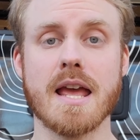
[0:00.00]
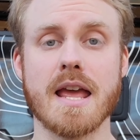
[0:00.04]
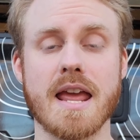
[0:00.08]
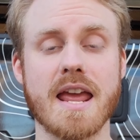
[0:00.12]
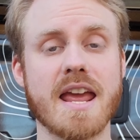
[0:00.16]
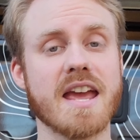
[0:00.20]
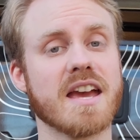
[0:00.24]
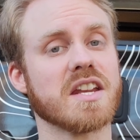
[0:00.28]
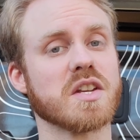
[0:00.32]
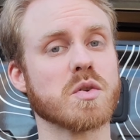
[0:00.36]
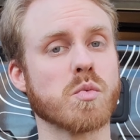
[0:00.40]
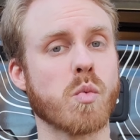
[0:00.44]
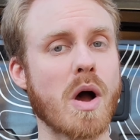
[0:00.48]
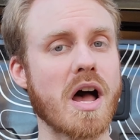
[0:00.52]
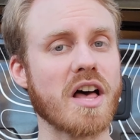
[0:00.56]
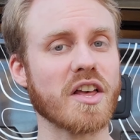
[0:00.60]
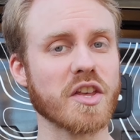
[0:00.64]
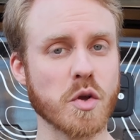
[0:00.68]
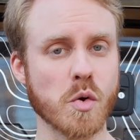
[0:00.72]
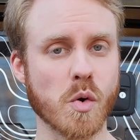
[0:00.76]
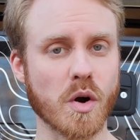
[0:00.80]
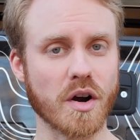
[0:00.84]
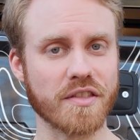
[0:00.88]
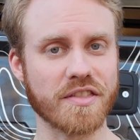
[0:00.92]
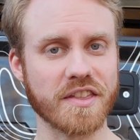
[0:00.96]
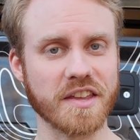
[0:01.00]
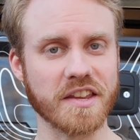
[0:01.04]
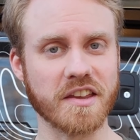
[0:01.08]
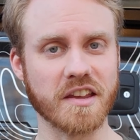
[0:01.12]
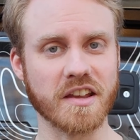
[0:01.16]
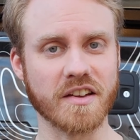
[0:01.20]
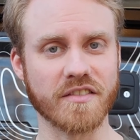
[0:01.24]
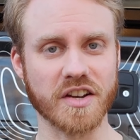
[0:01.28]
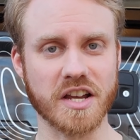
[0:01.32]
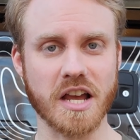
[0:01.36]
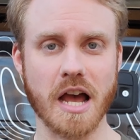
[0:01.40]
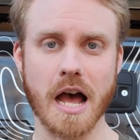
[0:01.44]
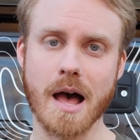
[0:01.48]
And while you are thinking
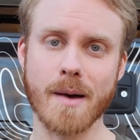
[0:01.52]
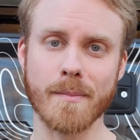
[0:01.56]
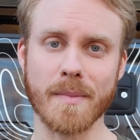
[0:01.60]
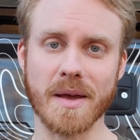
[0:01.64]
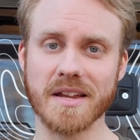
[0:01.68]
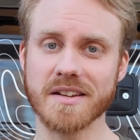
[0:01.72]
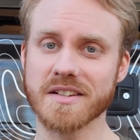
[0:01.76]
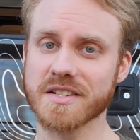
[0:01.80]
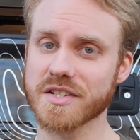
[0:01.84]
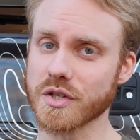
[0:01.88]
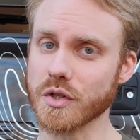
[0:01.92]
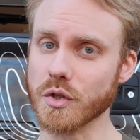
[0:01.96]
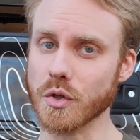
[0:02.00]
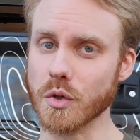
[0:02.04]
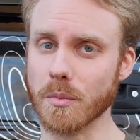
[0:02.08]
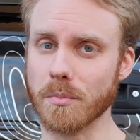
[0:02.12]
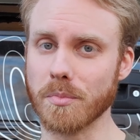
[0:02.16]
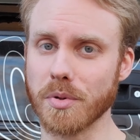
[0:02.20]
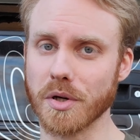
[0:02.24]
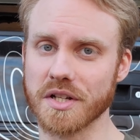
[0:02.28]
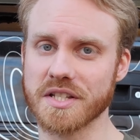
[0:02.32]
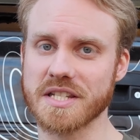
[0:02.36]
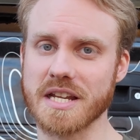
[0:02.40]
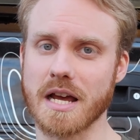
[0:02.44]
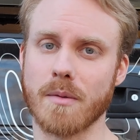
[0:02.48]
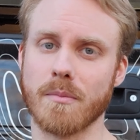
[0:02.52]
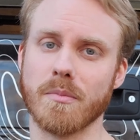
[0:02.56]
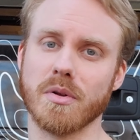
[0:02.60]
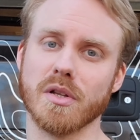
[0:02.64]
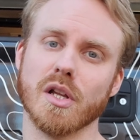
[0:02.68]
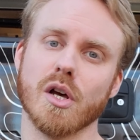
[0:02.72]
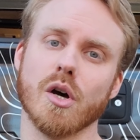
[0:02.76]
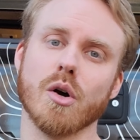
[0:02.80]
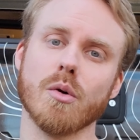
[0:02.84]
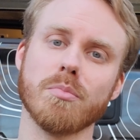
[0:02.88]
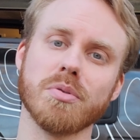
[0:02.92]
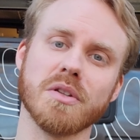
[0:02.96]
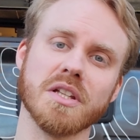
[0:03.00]
of a comment to put down
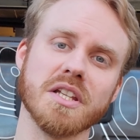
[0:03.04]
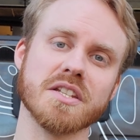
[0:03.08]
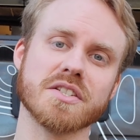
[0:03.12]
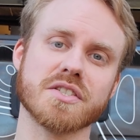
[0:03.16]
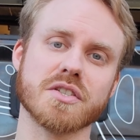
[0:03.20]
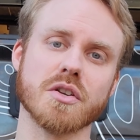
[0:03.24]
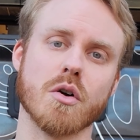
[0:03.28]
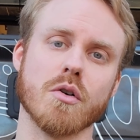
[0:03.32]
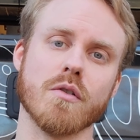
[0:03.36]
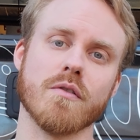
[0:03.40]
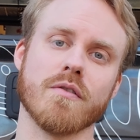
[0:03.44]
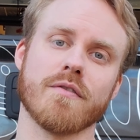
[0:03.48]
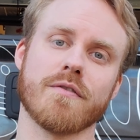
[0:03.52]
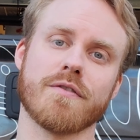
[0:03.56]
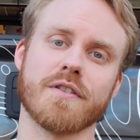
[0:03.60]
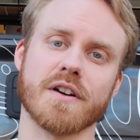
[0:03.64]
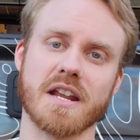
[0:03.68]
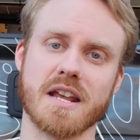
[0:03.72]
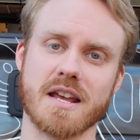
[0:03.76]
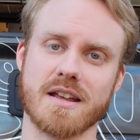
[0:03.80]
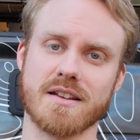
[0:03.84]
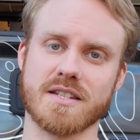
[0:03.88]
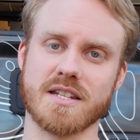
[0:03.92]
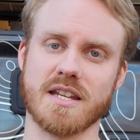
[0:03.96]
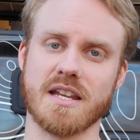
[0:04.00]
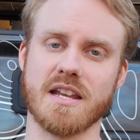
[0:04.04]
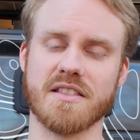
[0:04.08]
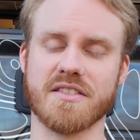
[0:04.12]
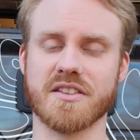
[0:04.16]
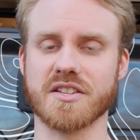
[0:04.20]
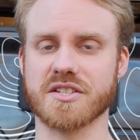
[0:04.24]
below, please don't forget to hit the